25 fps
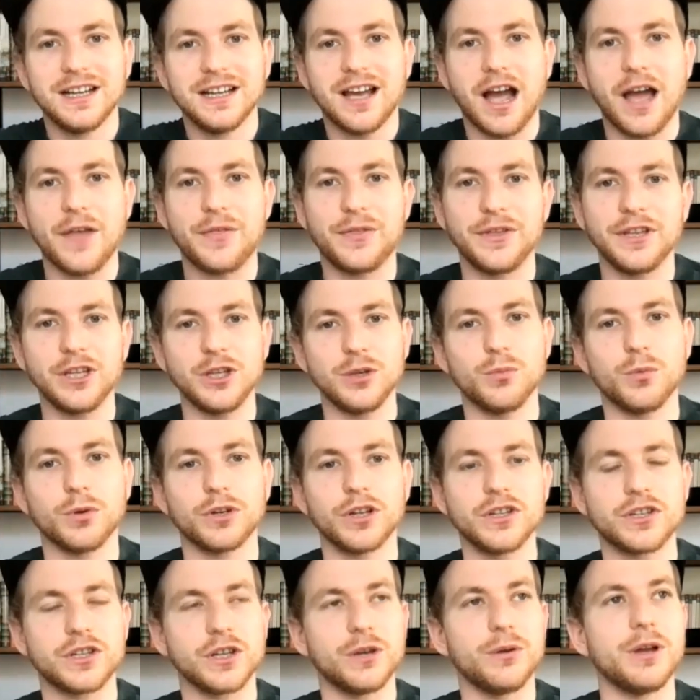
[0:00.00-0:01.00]
I think you
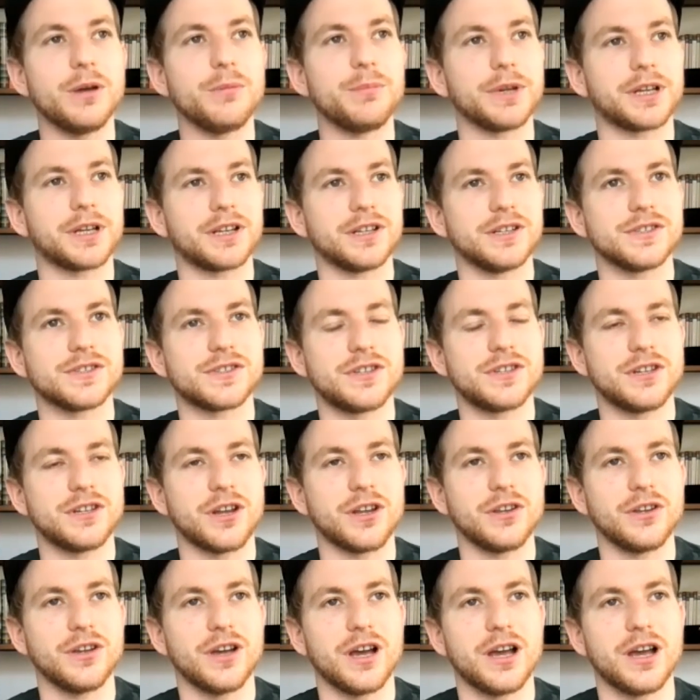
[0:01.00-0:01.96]
want to do it because you know you,